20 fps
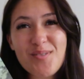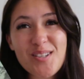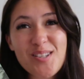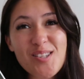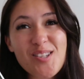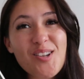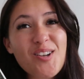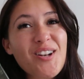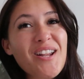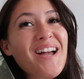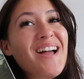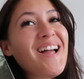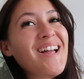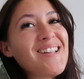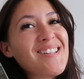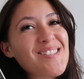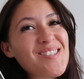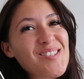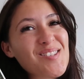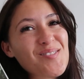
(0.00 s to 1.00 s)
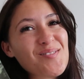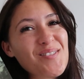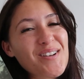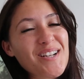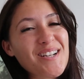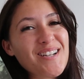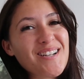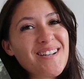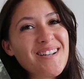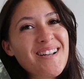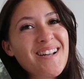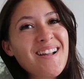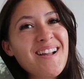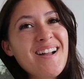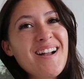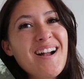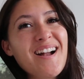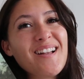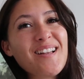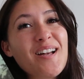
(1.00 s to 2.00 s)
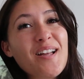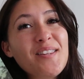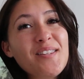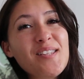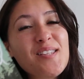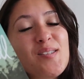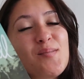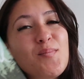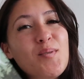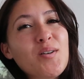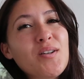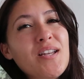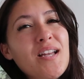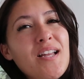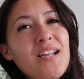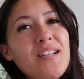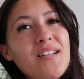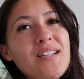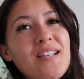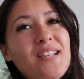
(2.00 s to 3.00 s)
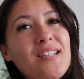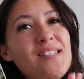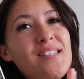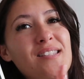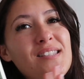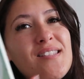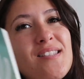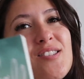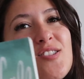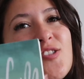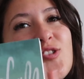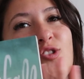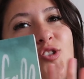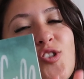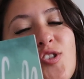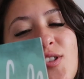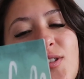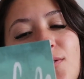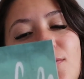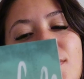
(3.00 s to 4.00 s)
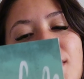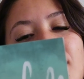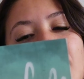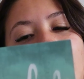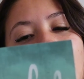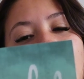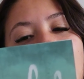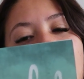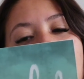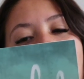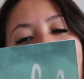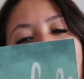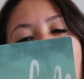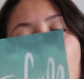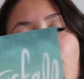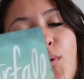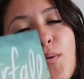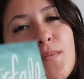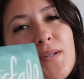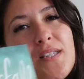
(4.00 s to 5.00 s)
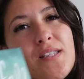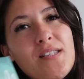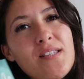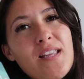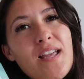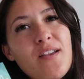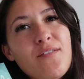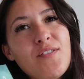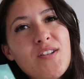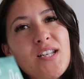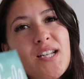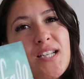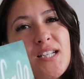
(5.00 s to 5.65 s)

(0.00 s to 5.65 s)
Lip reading: Minnesota, hence where I got this book. And it's just a retelling of a woman's life in